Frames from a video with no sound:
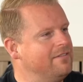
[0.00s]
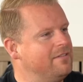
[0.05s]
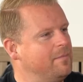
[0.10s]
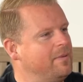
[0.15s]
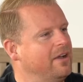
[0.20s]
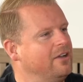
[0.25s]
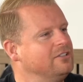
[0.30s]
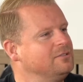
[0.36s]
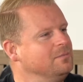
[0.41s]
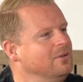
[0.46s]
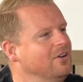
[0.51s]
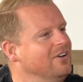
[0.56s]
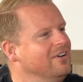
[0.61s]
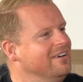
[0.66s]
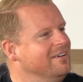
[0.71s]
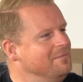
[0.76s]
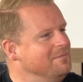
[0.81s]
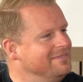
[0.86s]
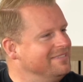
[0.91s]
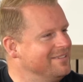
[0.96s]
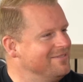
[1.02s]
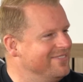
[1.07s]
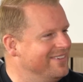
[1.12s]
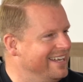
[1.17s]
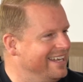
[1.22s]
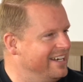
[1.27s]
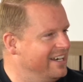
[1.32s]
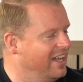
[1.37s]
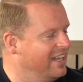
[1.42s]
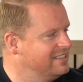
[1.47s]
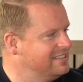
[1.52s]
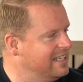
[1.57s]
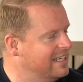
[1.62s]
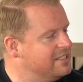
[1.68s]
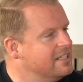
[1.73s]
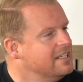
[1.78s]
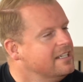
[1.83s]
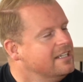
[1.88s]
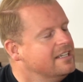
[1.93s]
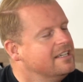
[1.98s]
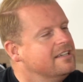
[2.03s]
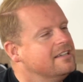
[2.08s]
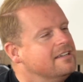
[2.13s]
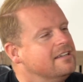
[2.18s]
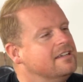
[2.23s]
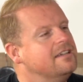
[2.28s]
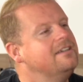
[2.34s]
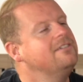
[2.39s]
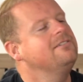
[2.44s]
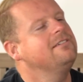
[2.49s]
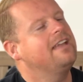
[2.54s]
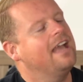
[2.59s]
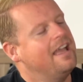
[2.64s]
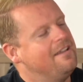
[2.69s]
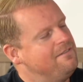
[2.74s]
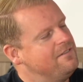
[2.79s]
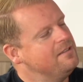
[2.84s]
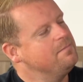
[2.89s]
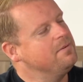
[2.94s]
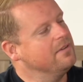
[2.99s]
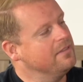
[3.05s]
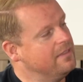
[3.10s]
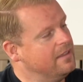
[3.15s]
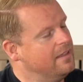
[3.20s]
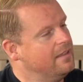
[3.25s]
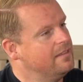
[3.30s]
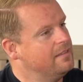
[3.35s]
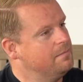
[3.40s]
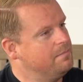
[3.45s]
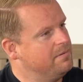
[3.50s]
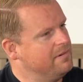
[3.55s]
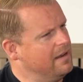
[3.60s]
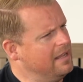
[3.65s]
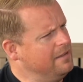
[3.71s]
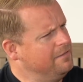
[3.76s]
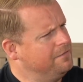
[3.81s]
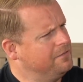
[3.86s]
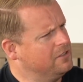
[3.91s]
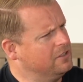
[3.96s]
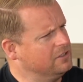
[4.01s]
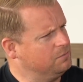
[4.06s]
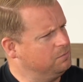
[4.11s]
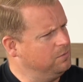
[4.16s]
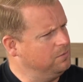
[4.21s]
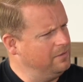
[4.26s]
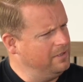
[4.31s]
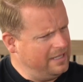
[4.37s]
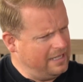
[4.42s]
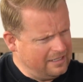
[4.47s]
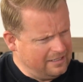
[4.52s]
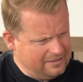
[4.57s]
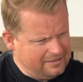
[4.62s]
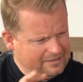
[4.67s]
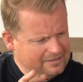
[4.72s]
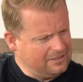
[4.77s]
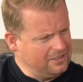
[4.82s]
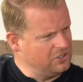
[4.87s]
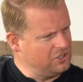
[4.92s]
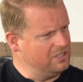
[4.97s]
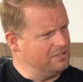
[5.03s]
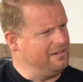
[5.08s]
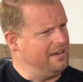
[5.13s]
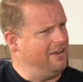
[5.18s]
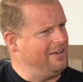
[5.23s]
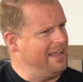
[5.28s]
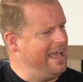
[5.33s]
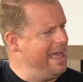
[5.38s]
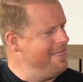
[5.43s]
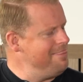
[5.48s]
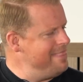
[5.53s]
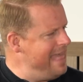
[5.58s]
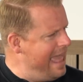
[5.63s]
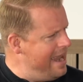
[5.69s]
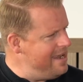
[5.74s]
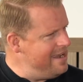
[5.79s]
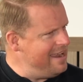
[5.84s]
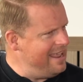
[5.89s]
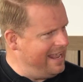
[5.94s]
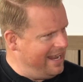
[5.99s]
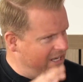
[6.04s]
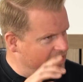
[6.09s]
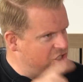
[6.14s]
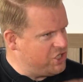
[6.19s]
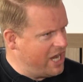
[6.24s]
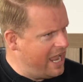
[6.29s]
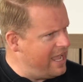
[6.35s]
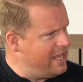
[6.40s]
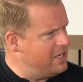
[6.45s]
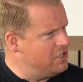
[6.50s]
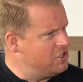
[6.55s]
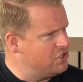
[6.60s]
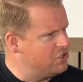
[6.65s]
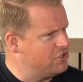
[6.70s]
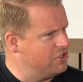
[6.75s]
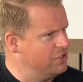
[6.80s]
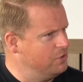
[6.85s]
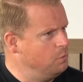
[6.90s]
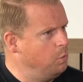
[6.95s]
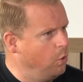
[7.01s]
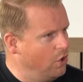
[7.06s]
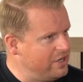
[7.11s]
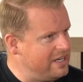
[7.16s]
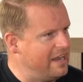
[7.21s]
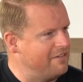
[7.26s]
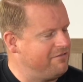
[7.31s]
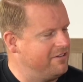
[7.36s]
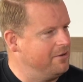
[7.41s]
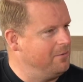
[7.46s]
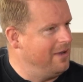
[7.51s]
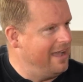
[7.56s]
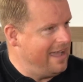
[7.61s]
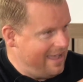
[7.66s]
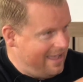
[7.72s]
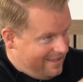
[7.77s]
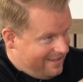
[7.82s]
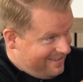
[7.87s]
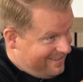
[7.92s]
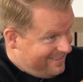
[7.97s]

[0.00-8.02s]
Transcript: a post-mortem, didn't we? And I said, who gave your brother the brief? Because we had a discussion about it, and then it changed to wood everywhere.